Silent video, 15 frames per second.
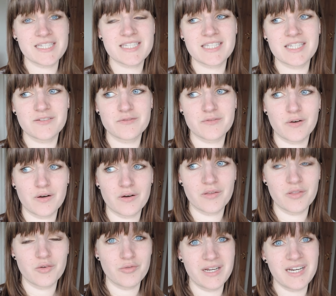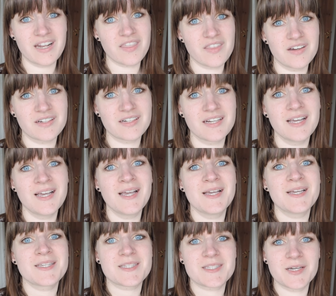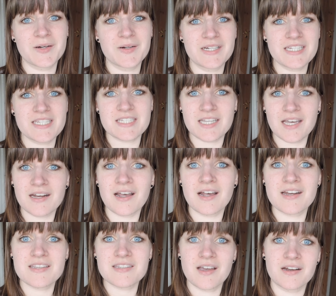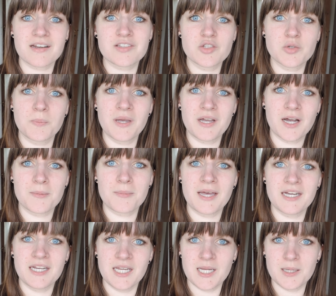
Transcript: list for the readathon. So instead, I decided to pick up an